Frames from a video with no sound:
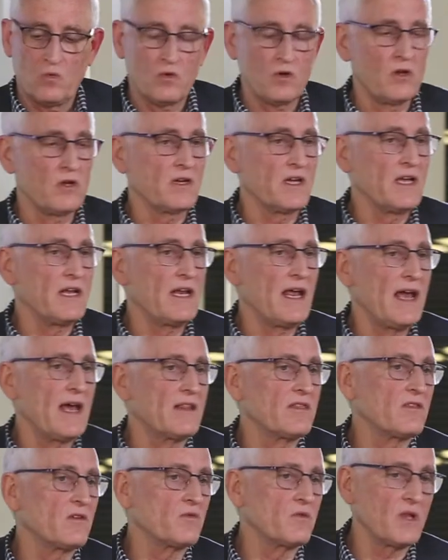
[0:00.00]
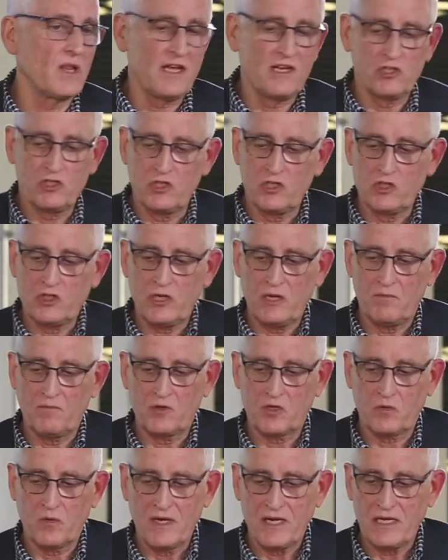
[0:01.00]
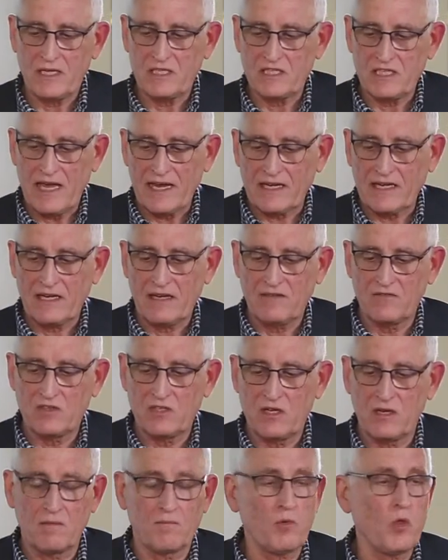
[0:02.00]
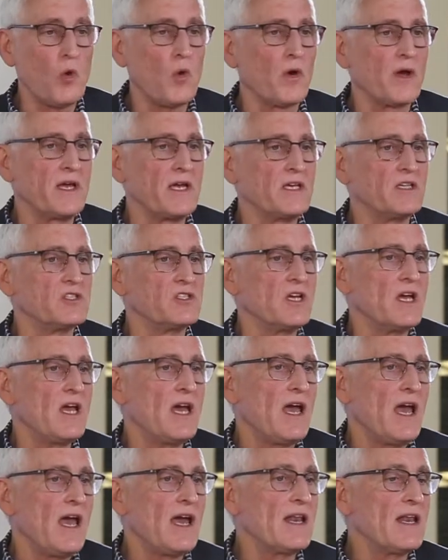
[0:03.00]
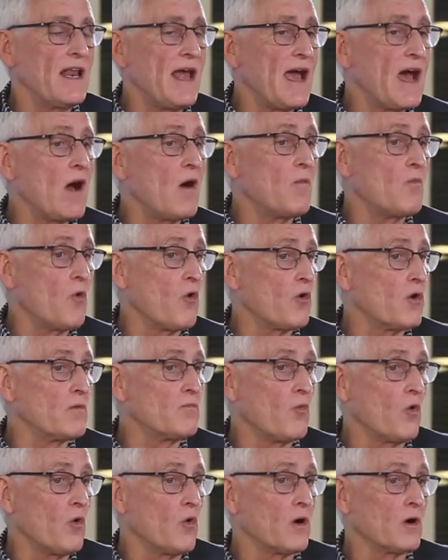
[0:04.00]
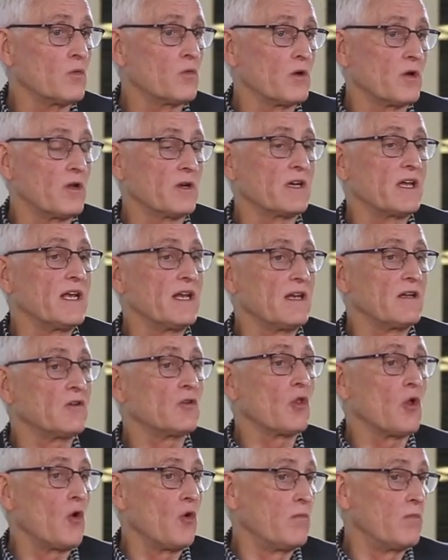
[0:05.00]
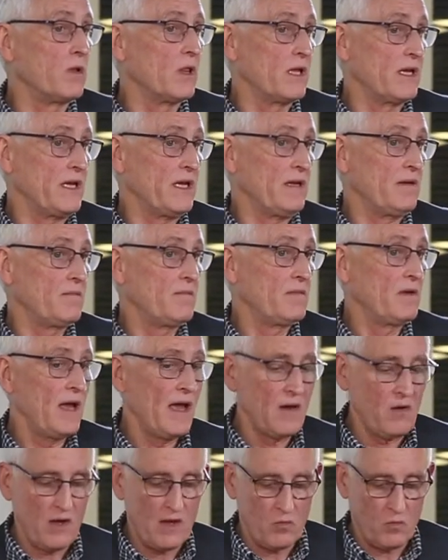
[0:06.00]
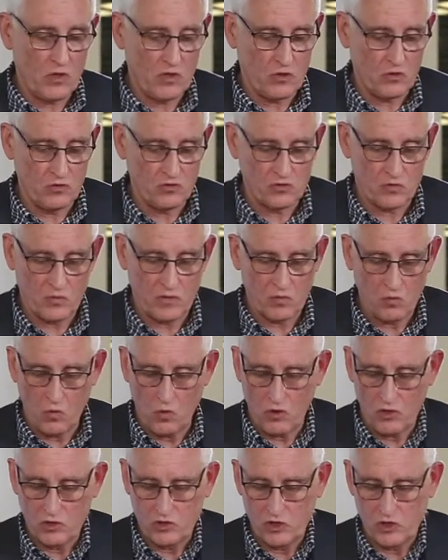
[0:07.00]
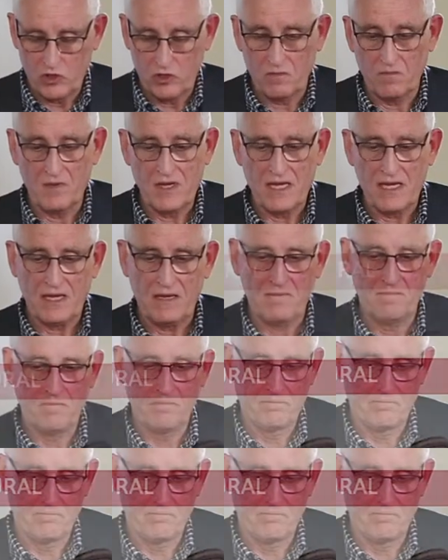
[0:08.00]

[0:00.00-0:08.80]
we're looking at the relationship between executives and employees, and now more and more we're looking globally at, at what those rewards should be.